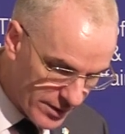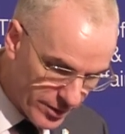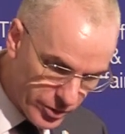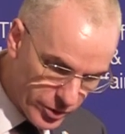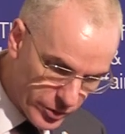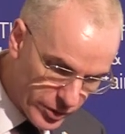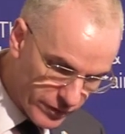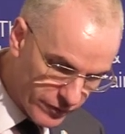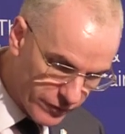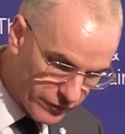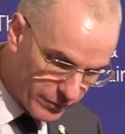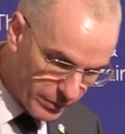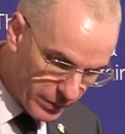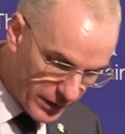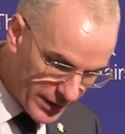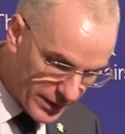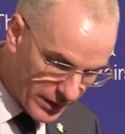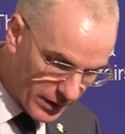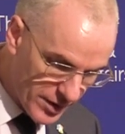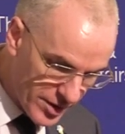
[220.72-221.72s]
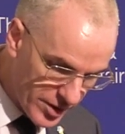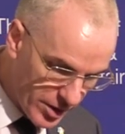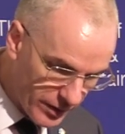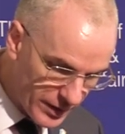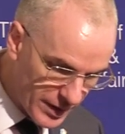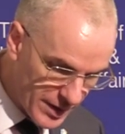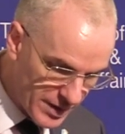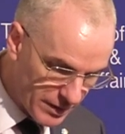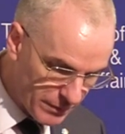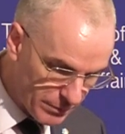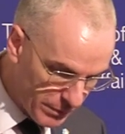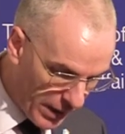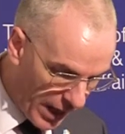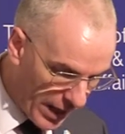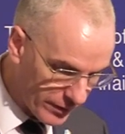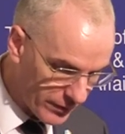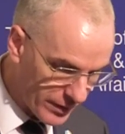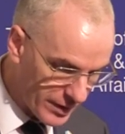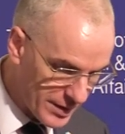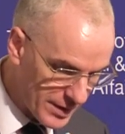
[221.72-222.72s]
Institute of Political Studies in
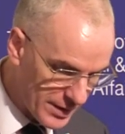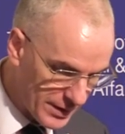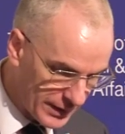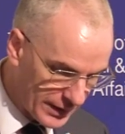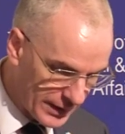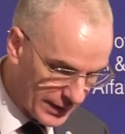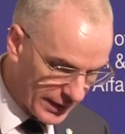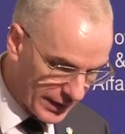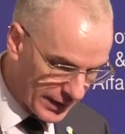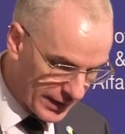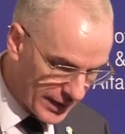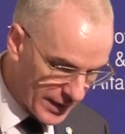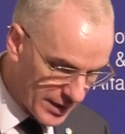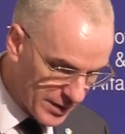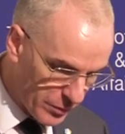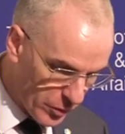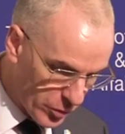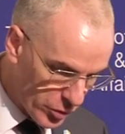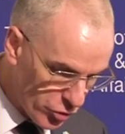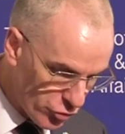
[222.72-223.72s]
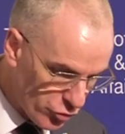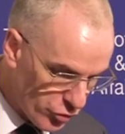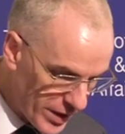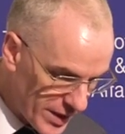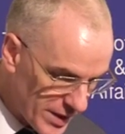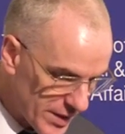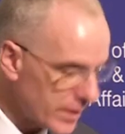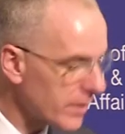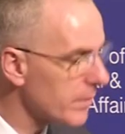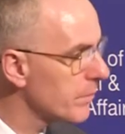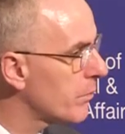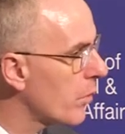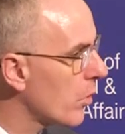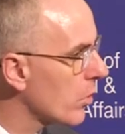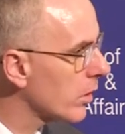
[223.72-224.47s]
Paris his most recent